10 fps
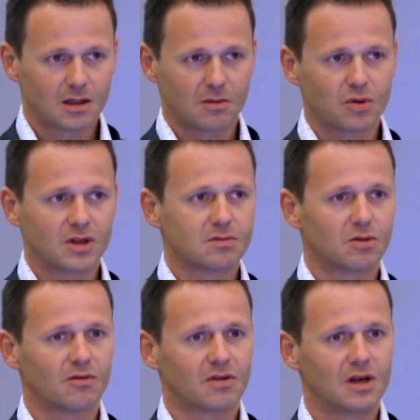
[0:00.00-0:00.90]
the
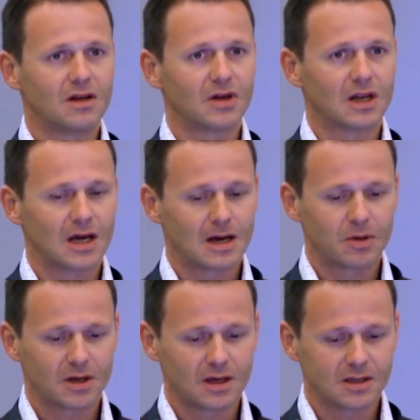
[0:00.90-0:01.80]
principle of the living
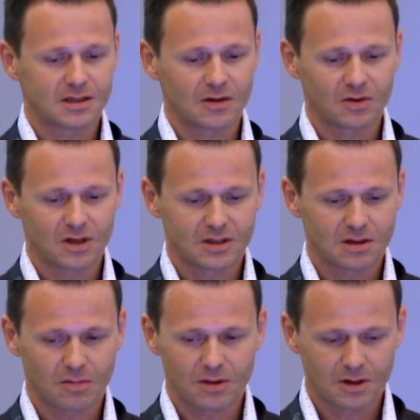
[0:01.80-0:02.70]
lab is definitely
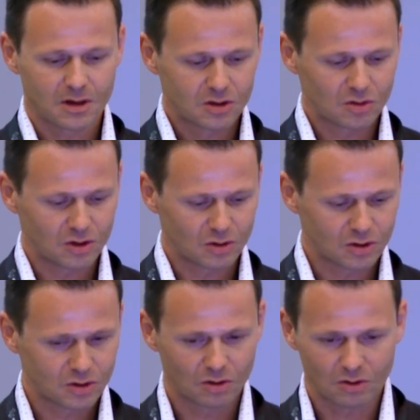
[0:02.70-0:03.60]
something to
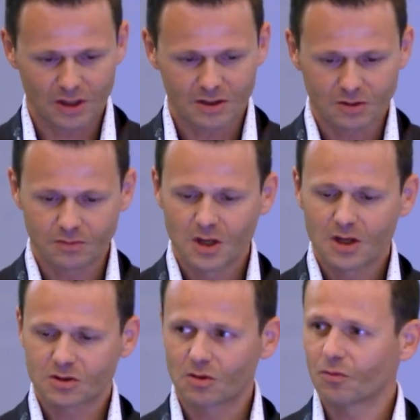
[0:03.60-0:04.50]
look into.
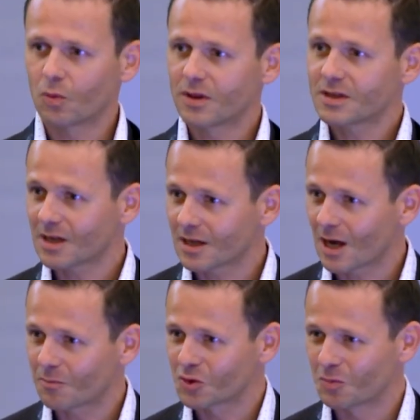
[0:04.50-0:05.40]
So with this, I
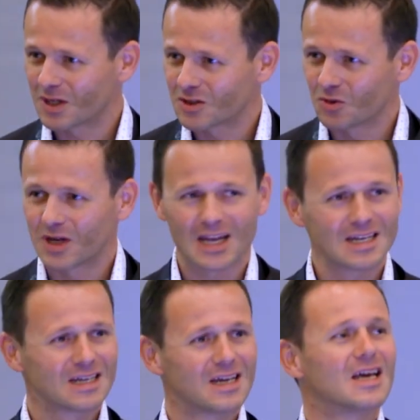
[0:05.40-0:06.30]
come to an
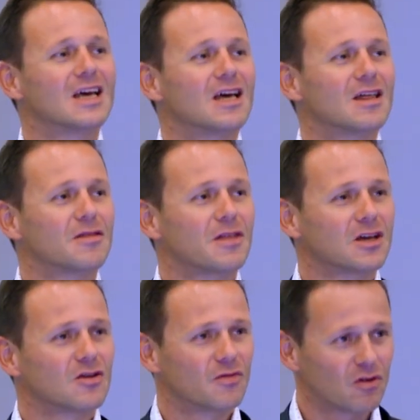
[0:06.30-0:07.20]
end.
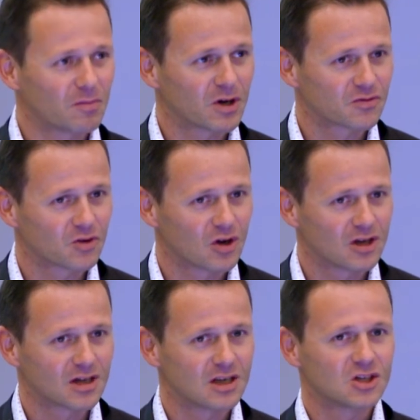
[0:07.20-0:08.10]
Thank you very much for your
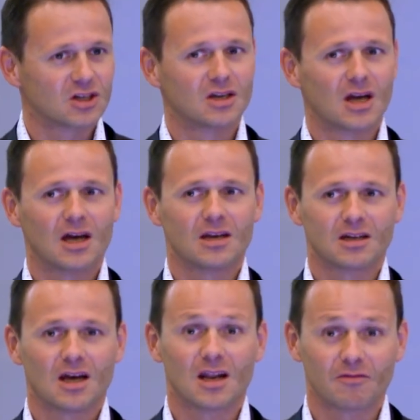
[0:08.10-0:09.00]
attention, and
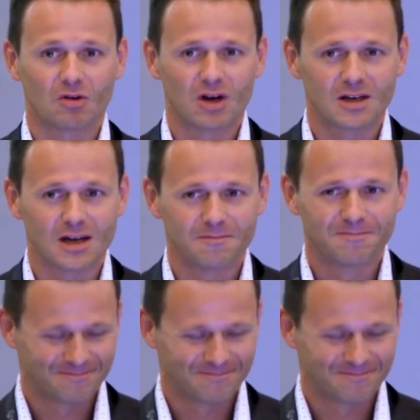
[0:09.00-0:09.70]
have a great day.